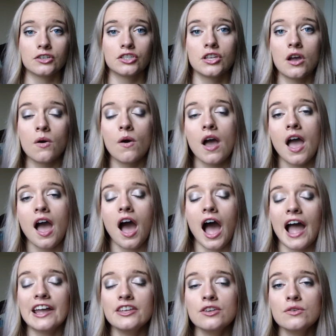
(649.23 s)
So
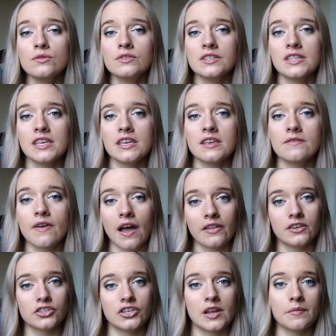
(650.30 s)
I use the
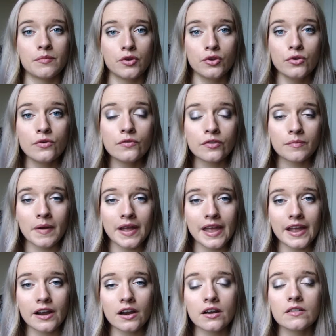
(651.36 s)
violet shampoo for my
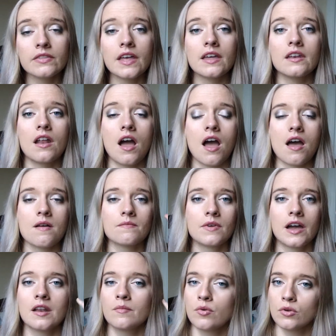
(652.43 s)
hair that
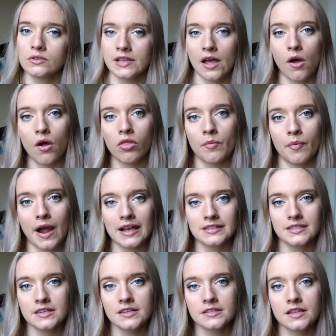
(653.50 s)
kind of pulls out all the
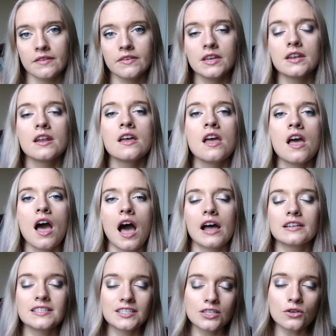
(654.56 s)
brassiness of it. I
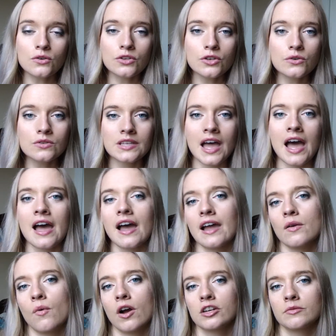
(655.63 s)
still use that.
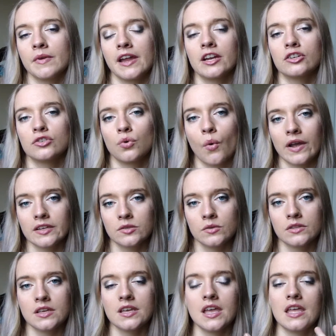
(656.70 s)
I wash my hair twice
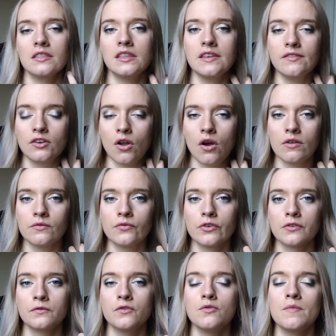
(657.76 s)
with it and leave it on
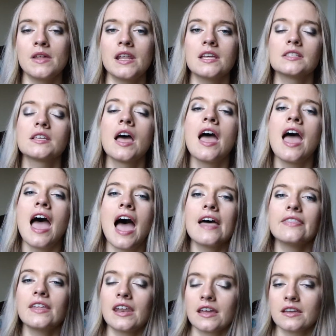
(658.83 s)
for a few minutes,
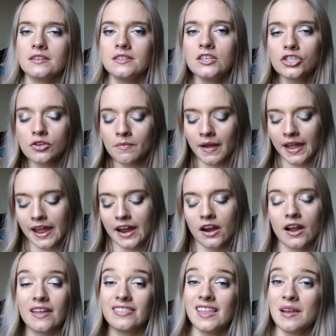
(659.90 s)
and then I condition my
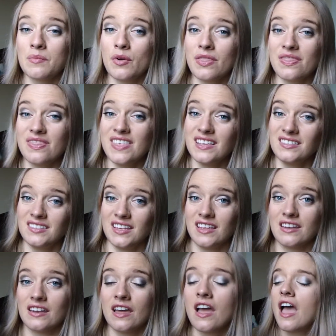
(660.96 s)
hair, and then I put this
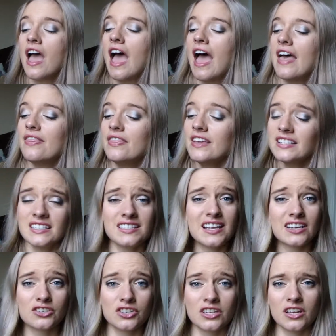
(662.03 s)
in. And this is
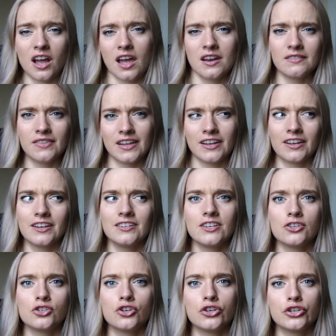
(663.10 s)
actually kind of like a
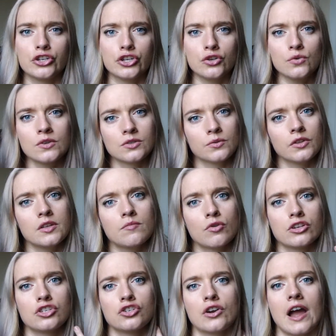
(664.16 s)
conditioner too. It's really
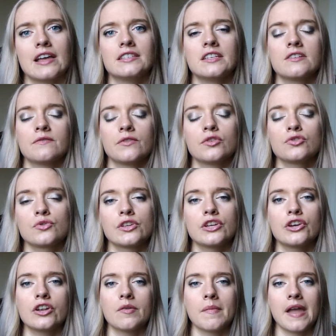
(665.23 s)
moisturizing. It feels really
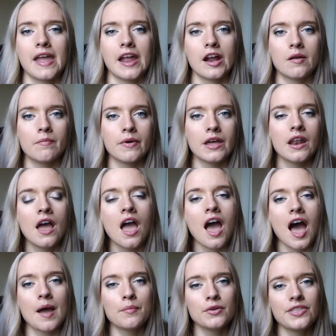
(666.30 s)
good on my hair, but
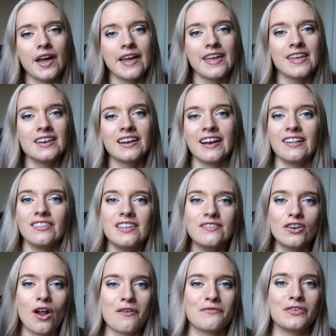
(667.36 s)
I put that in and I
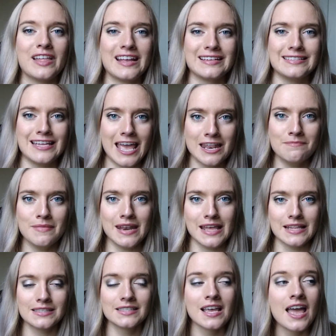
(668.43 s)
leave it on for like 10
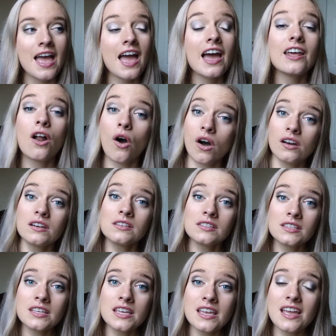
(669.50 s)
minutes. And
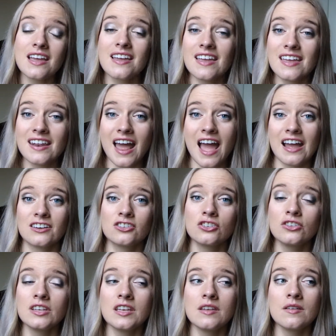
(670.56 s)
honestly, it
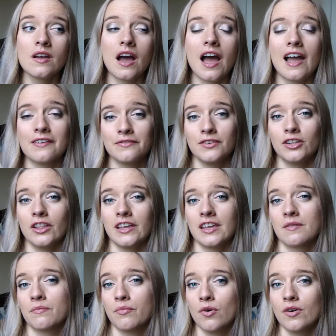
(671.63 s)
actually, I feel like
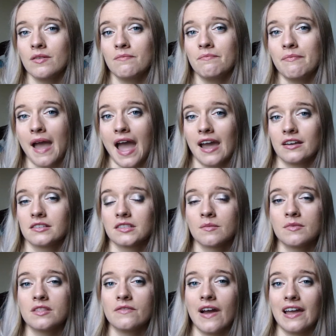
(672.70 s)
it put back
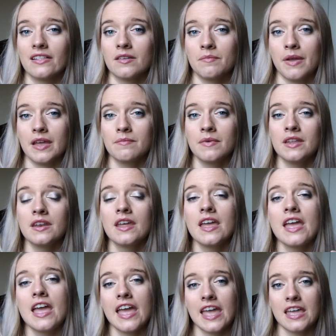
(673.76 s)
some of the violet pigment
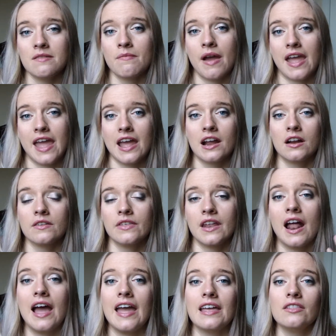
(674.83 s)
in my hair
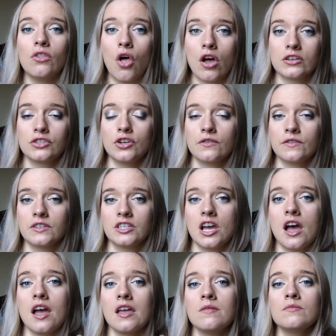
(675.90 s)
that I had lost over
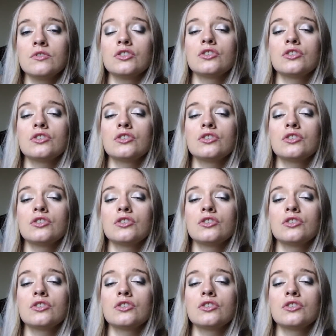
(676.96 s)
time.